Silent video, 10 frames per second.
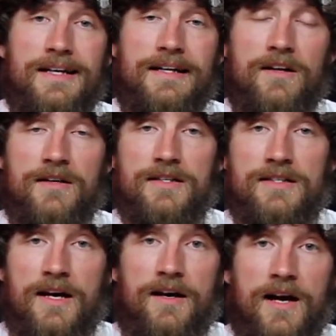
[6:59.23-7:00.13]

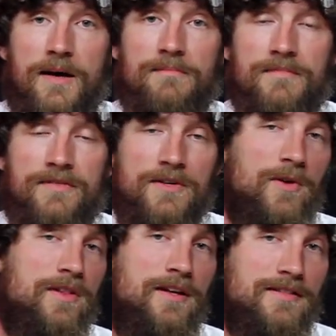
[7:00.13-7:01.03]
deadonhunting.com. If you
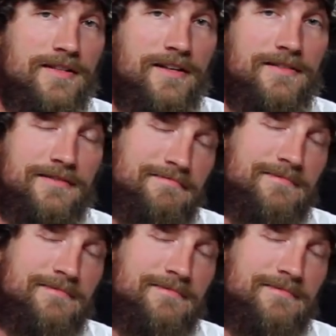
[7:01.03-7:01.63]
don't think it sucks,